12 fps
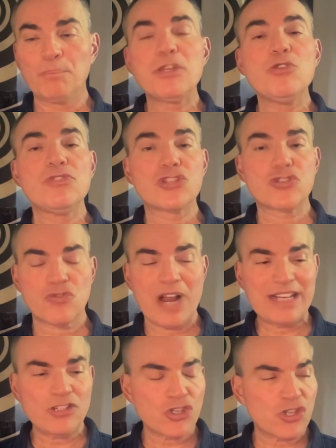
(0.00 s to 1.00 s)
you
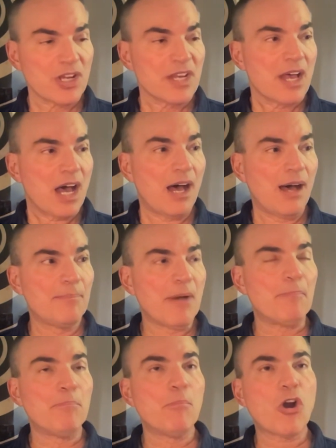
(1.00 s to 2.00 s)
stretch.
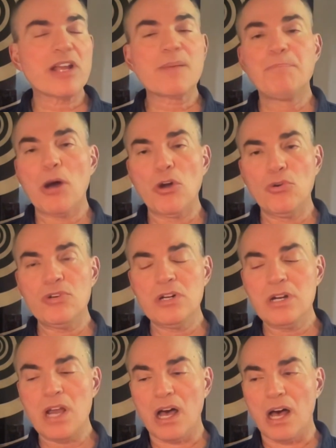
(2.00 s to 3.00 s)
Mark
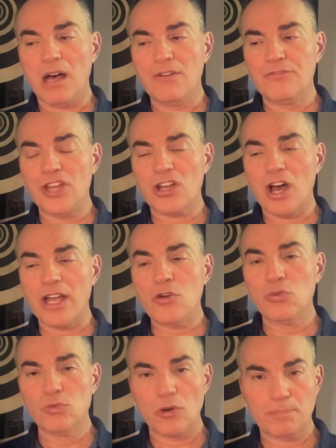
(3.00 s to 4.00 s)
Bowden, the guy
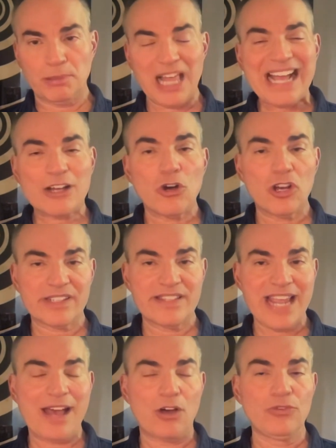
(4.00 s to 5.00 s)
who wrote Black Hawk
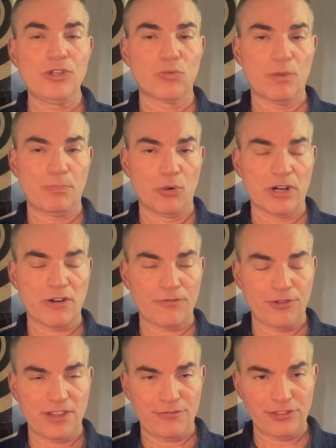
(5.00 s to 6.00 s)
Down, the reporter
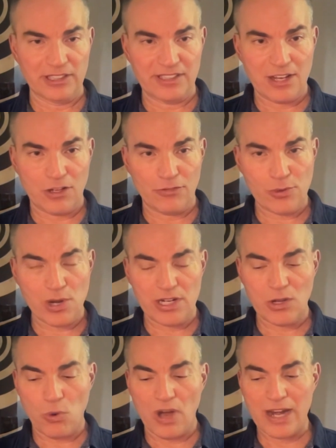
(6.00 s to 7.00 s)
for the Philadelphia
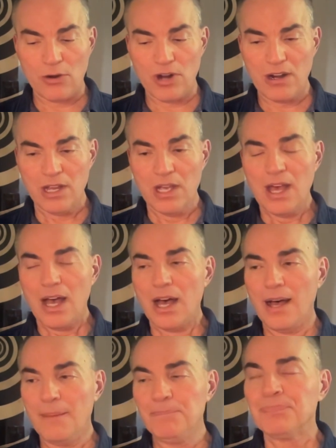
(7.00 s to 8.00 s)
Inquirer,
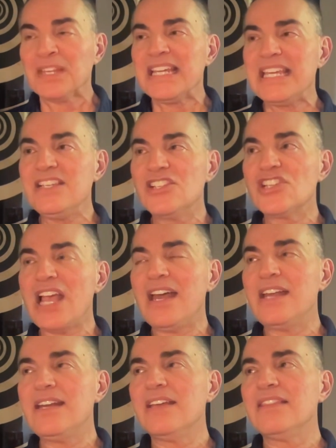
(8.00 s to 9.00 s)
he
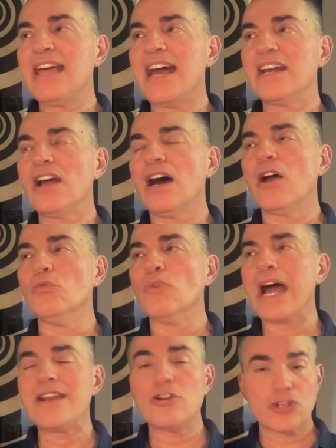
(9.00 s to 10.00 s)
said that a
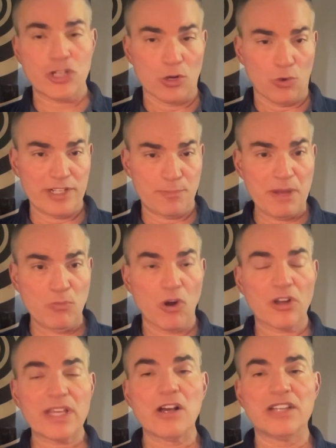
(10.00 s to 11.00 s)
writer should always be
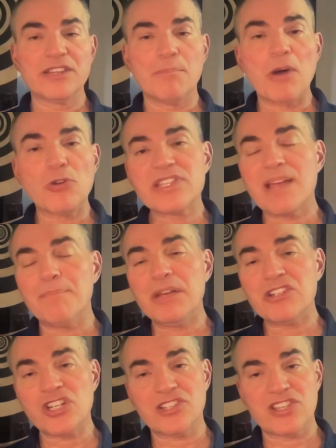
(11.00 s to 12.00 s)
working on the most
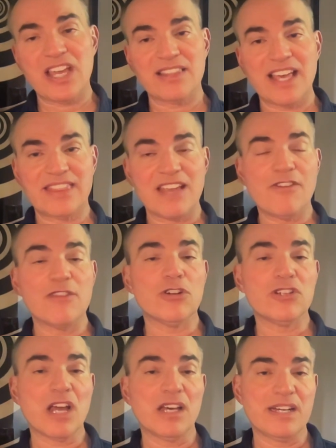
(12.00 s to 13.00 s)
ambitious thing that they've ever
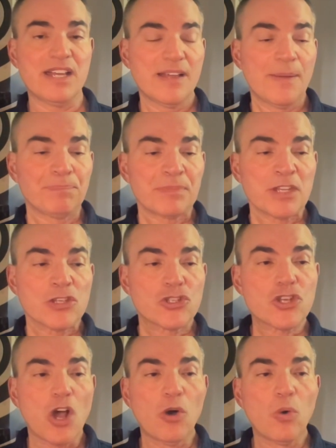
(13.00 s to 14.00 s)
done.
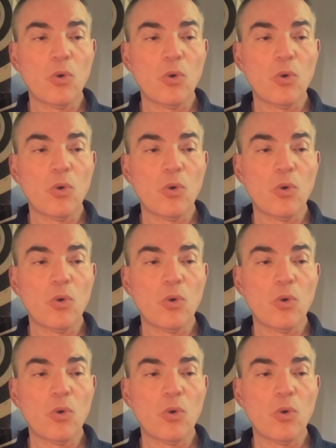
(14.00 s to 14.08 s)
So